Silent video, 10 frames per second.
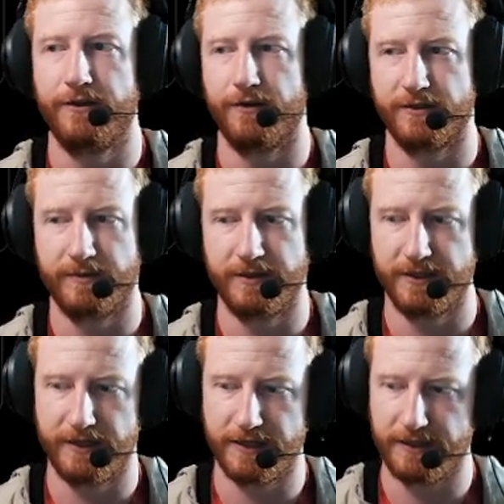someone
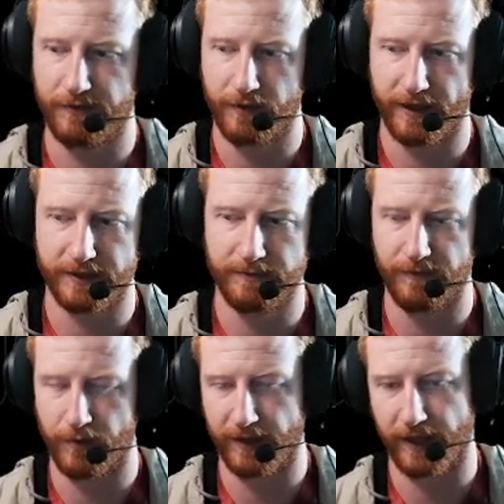suggests a few things
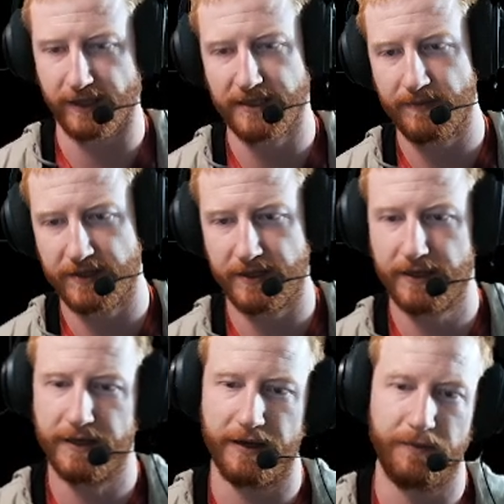before they get
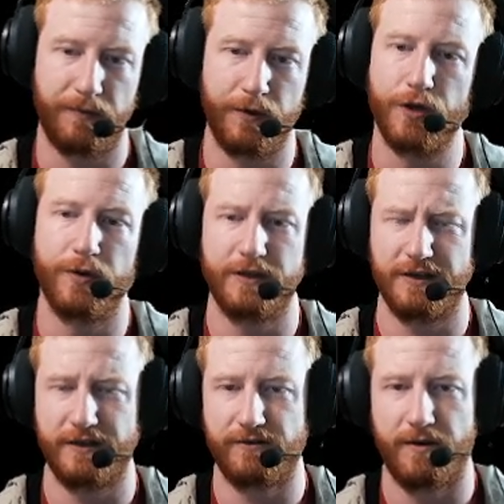accepted and we do it
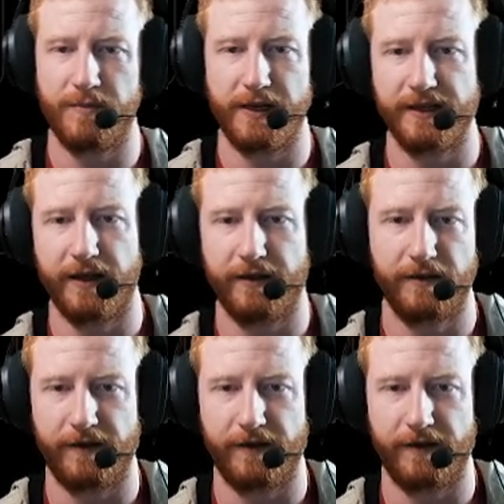grumbling, I